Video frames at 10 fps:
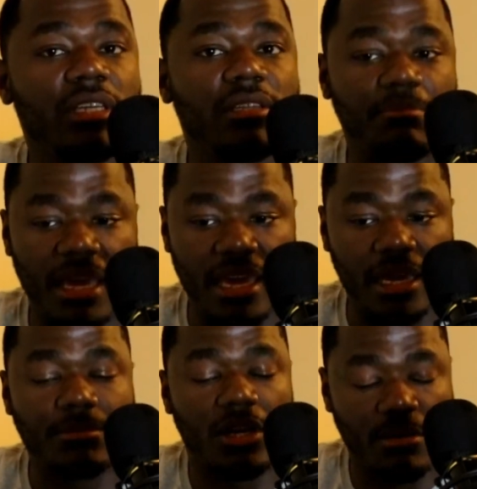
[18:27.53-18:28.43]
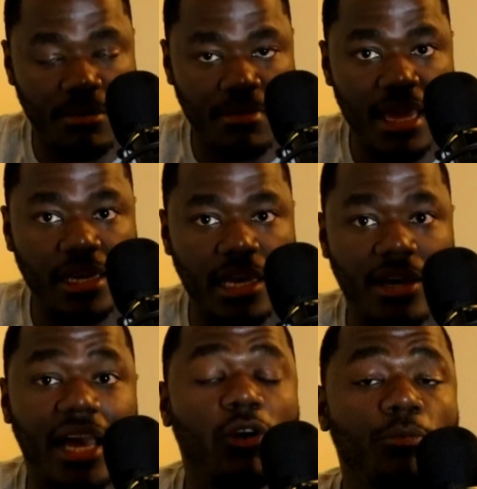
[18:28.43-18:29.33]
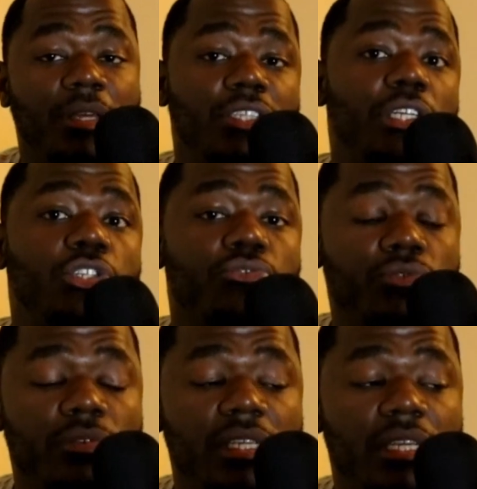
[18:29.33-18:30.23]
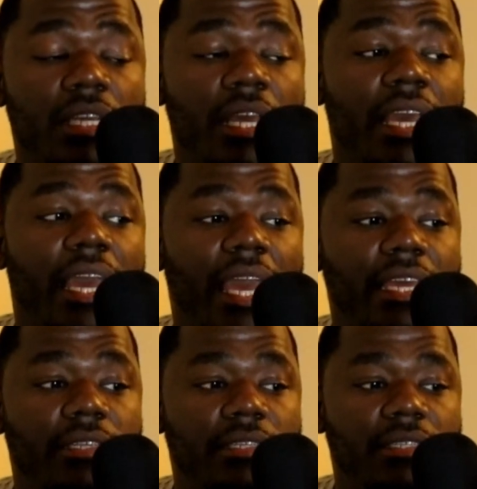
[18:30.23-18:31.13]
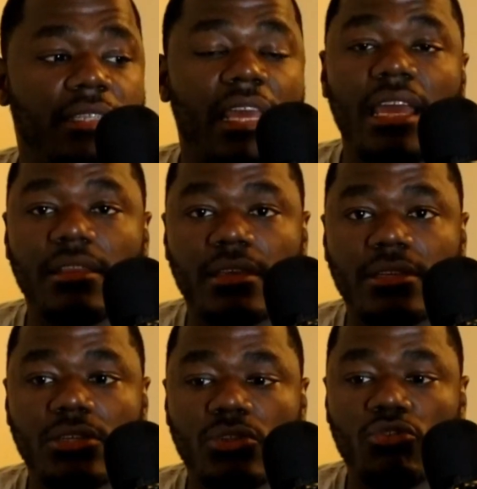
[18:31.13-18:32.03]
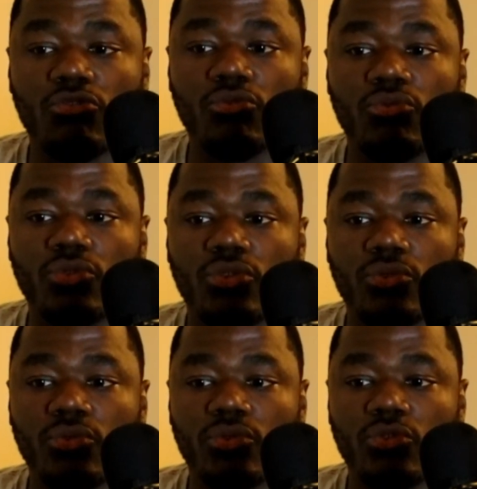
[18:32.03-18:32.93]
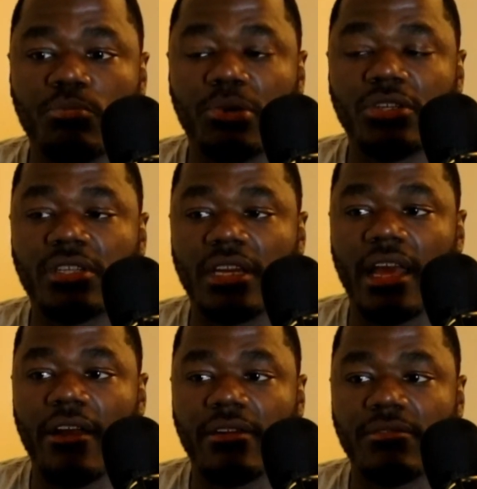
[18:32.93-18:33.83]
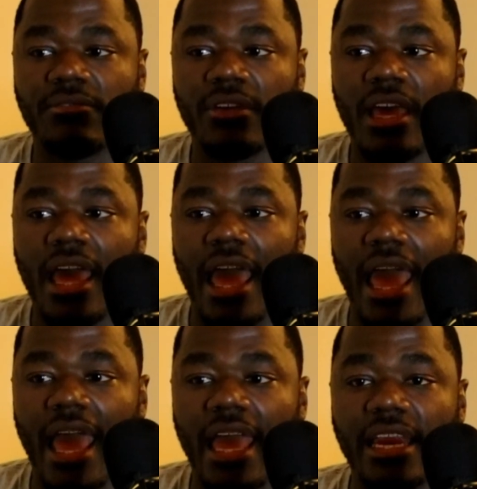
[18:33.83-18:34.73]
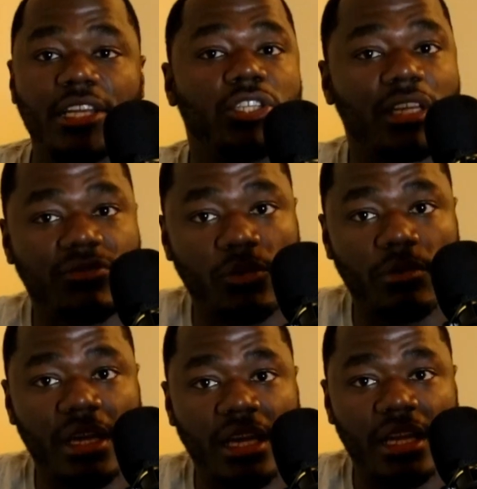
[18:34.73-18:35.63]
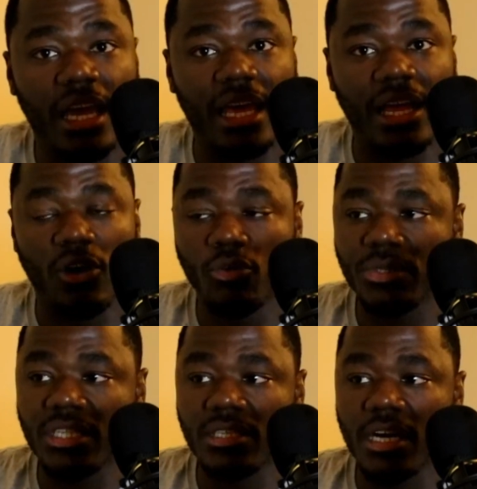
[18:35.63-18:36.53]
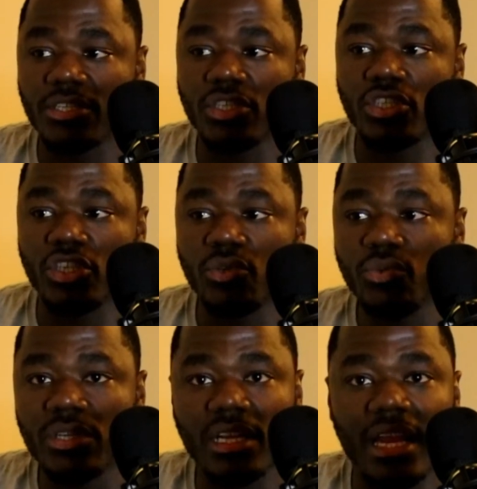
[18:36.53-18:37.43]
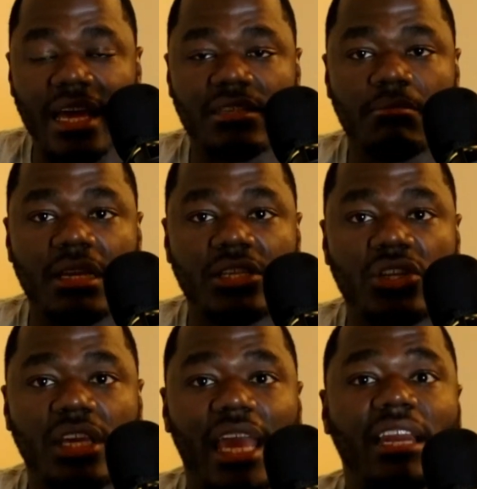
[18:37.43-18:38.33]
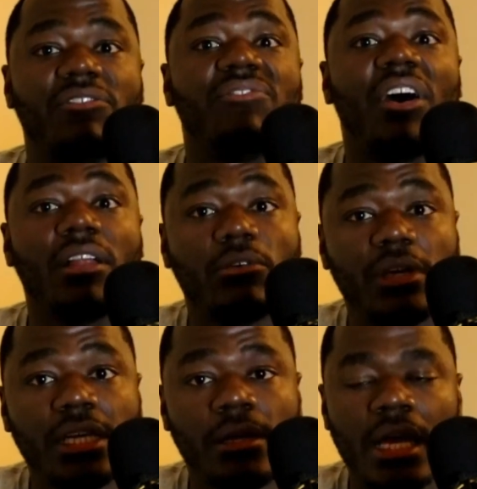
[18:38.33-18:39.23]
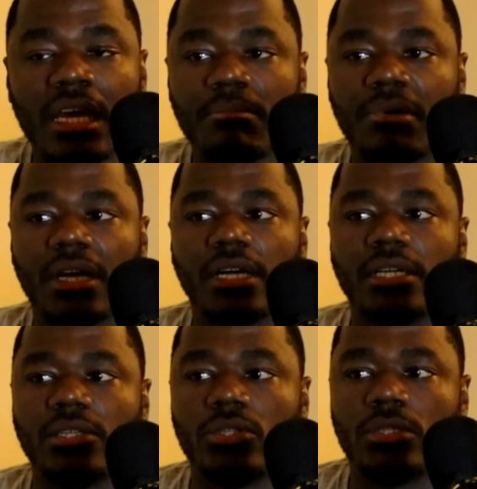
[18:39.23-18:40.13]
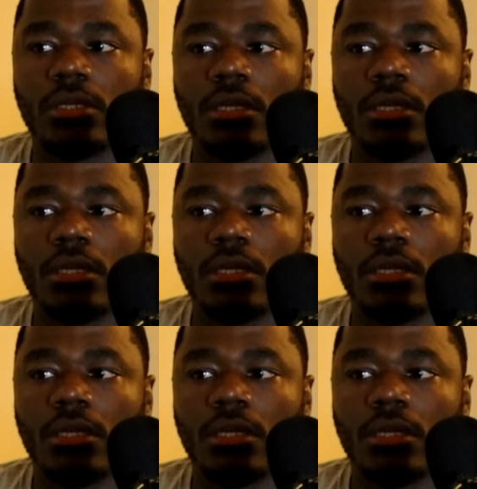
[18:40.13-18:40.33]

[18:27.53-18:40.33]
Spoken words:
Meg, I'm talking about Meg now. I hope that she truly is saying this to push the narrative in a justful way. And I hope she's not just using it as a means to gain a following, because